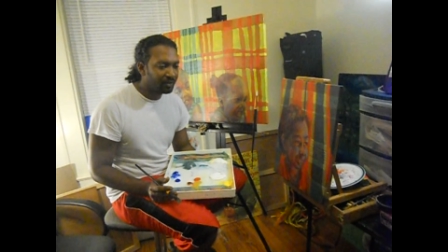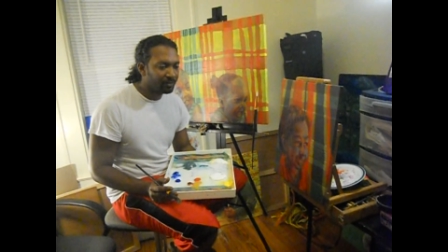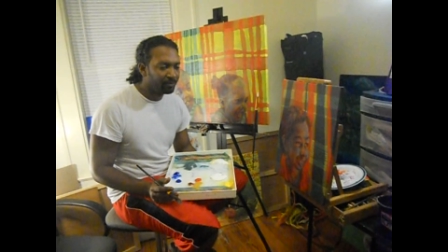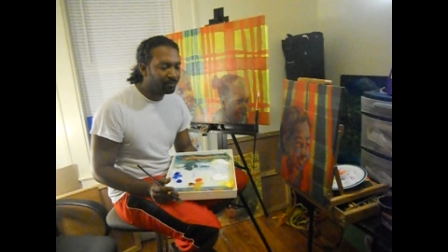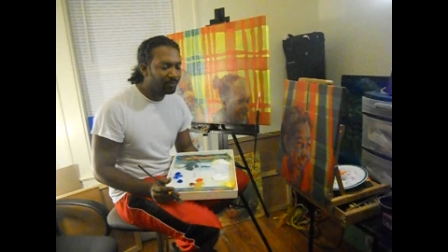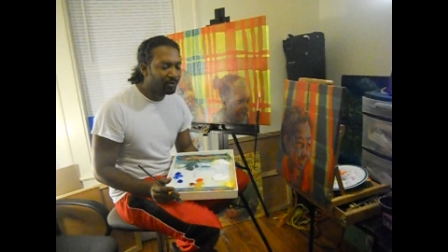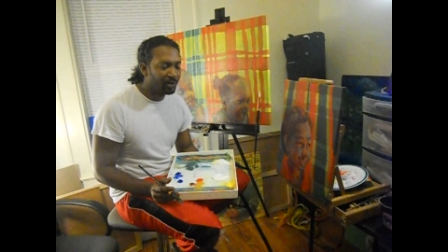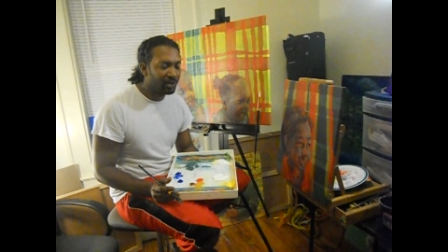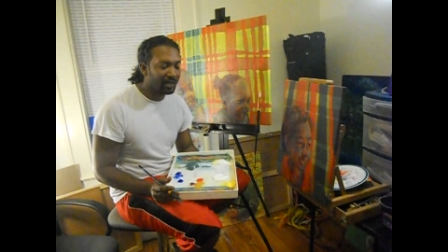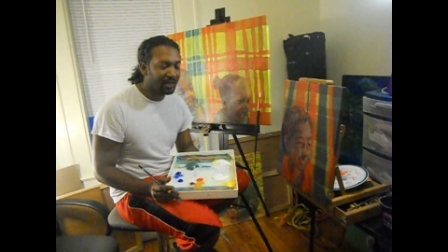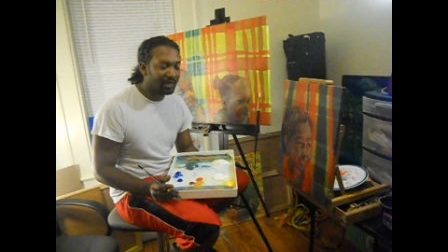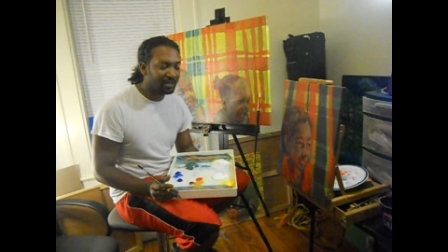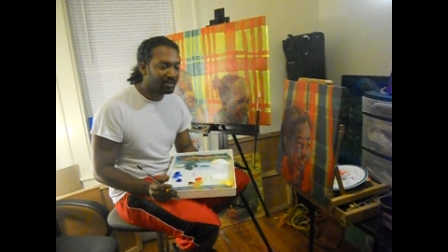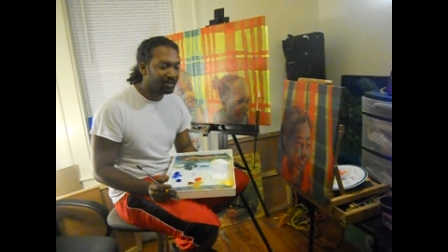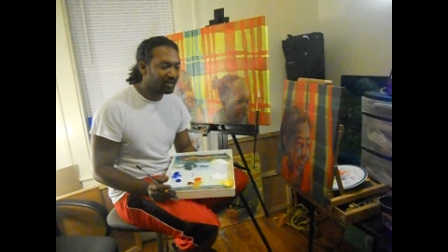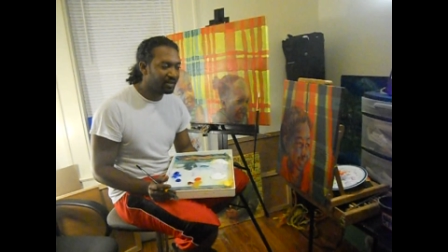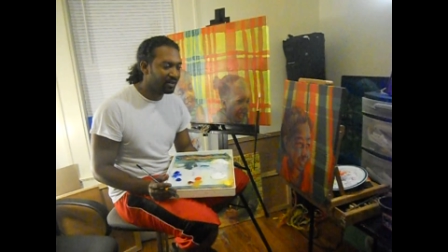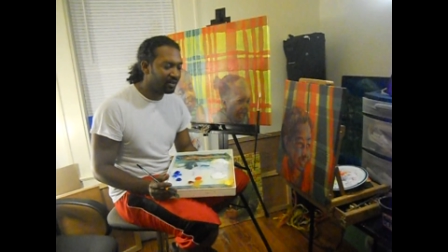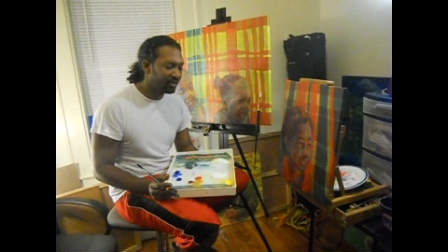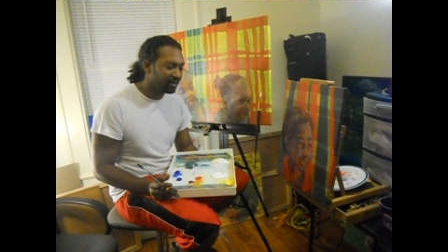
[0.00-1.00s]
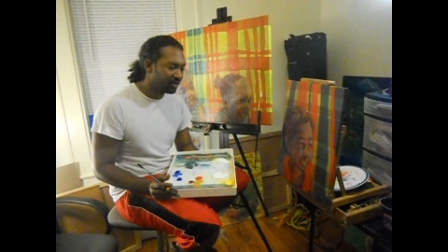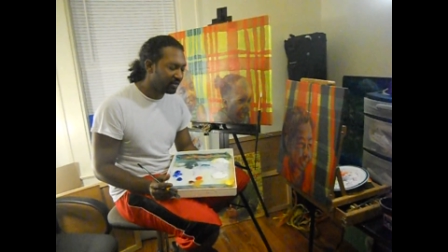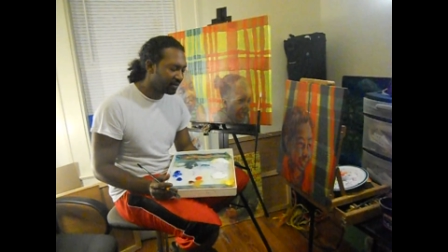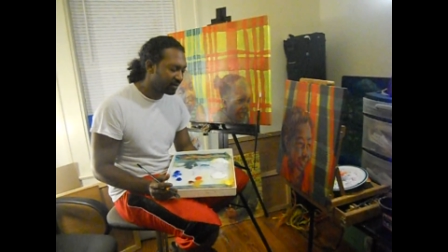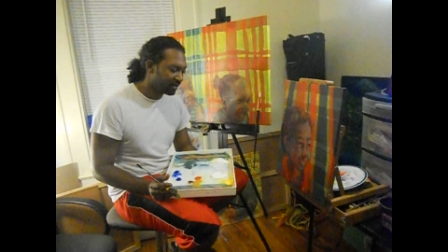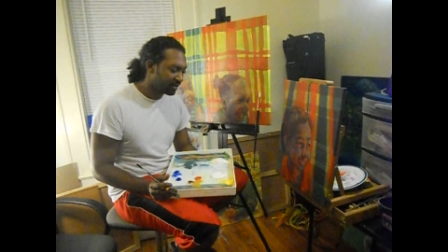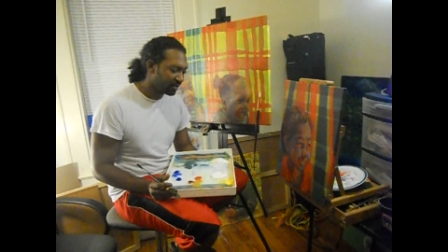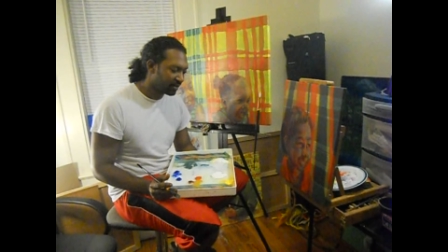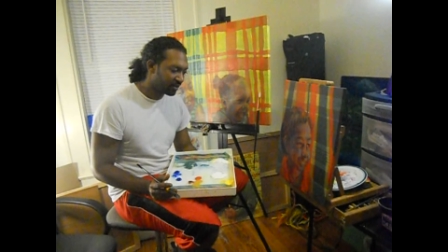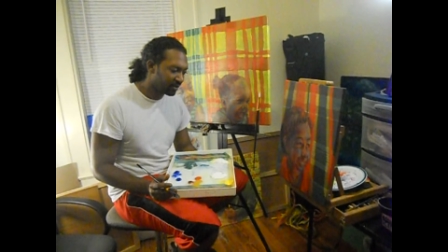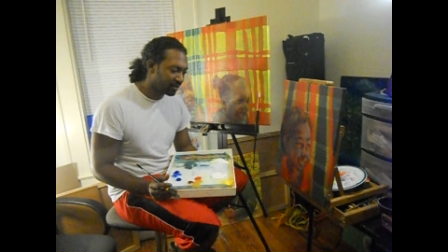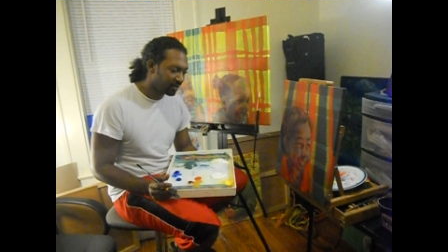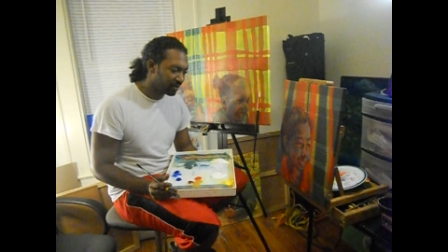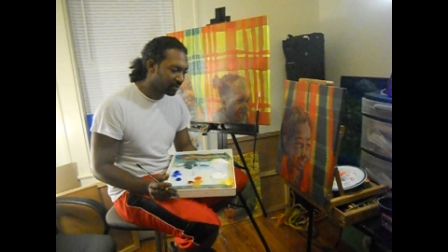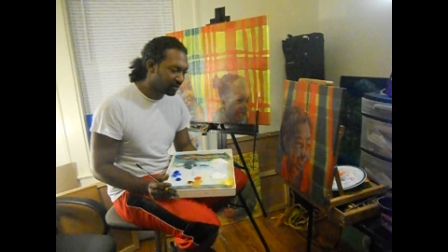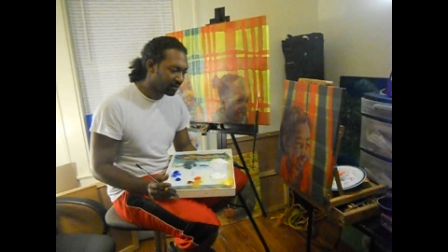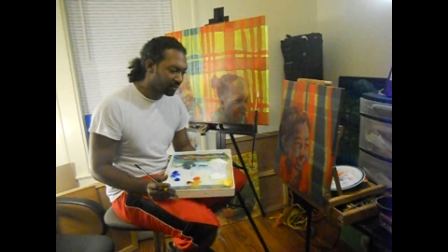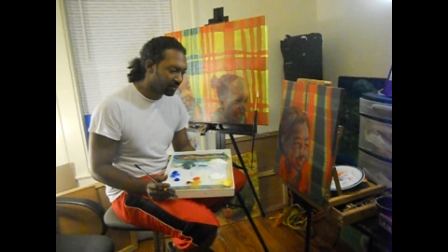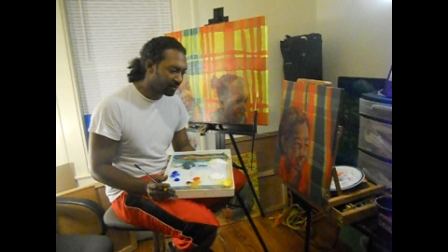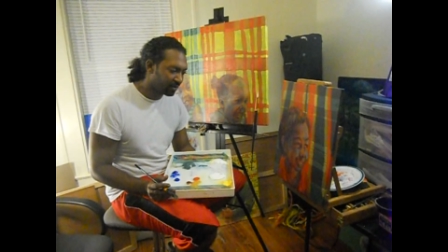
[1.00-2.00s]
Brunelleschi
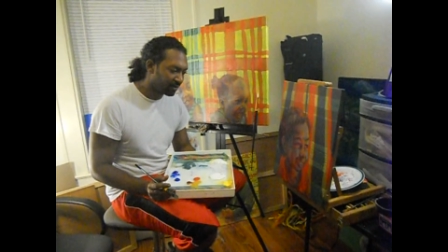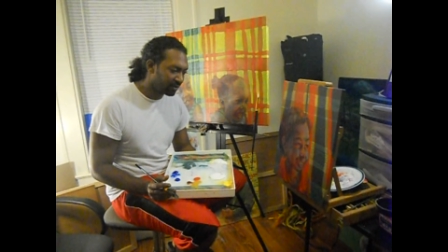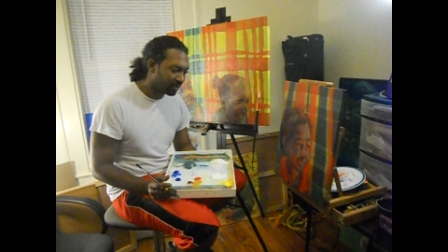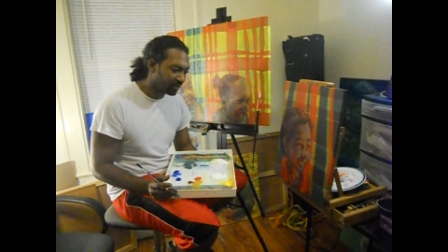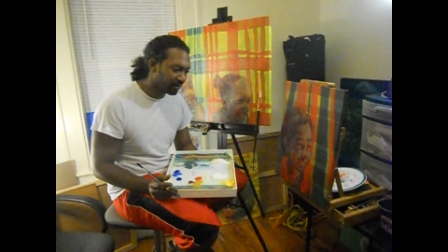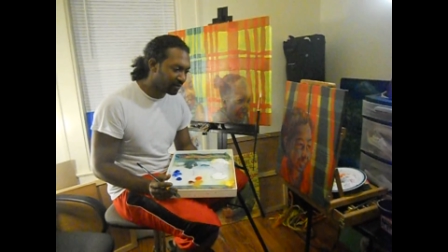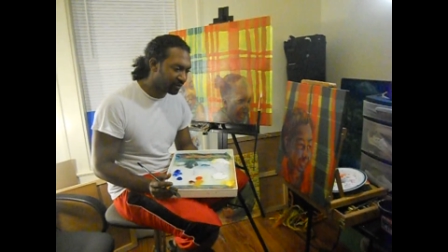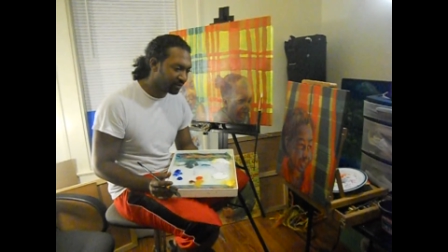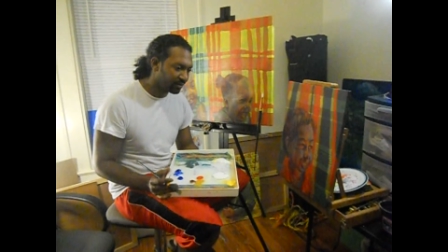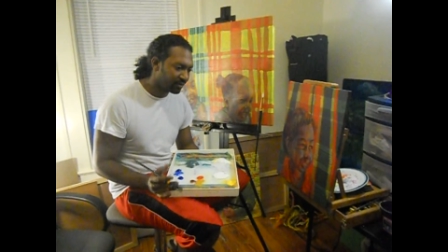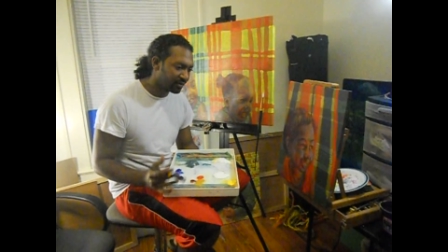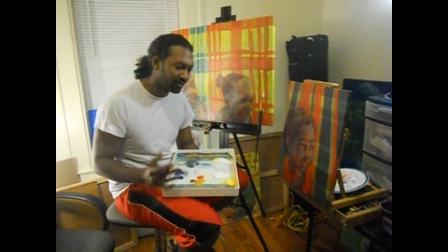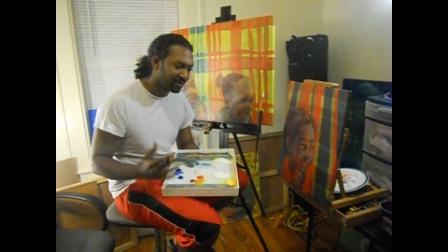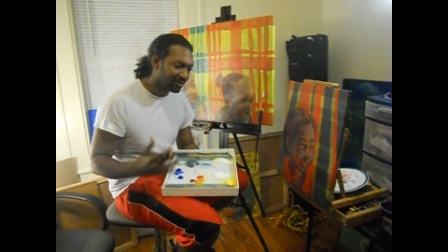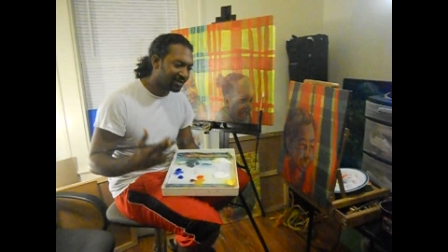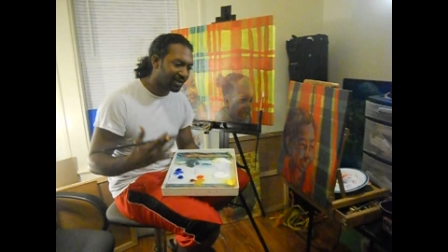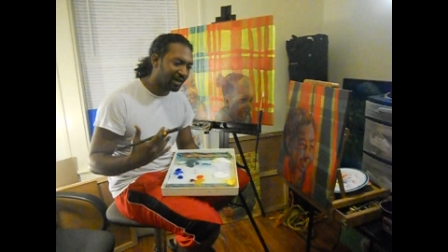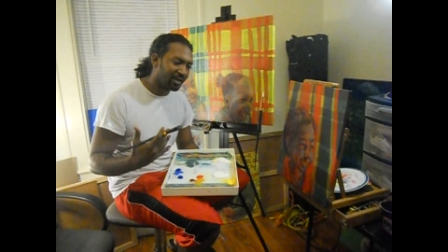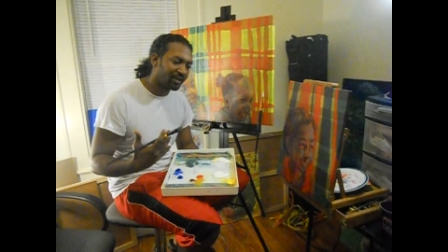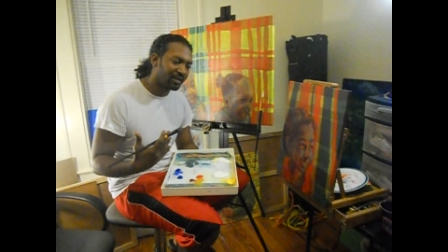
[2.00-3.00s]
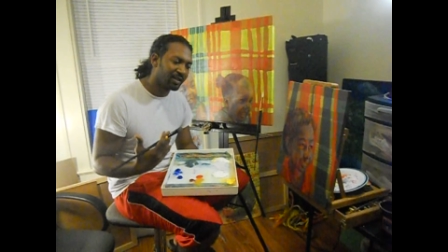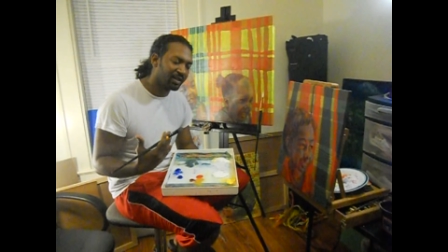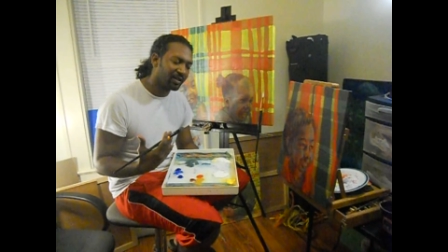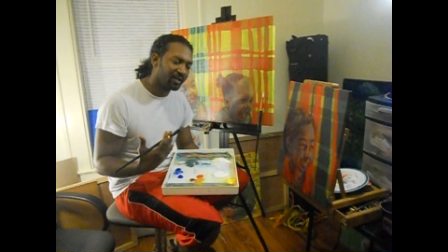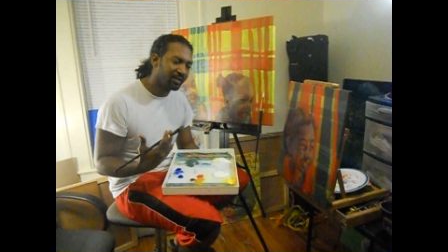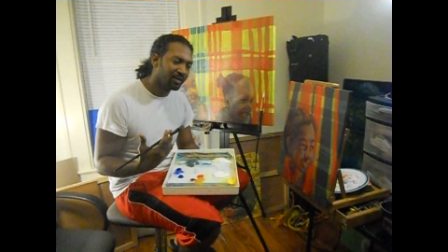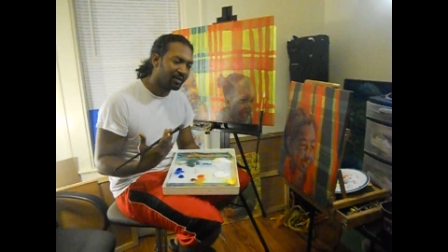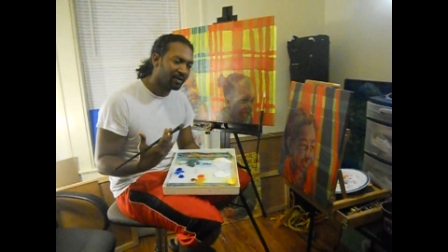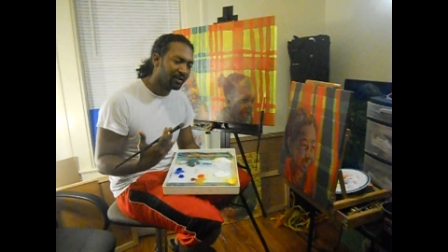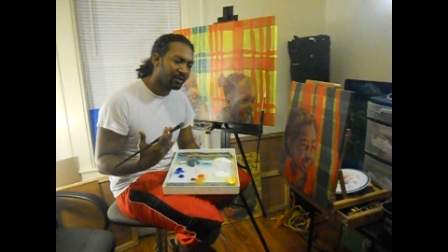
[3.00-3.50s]
started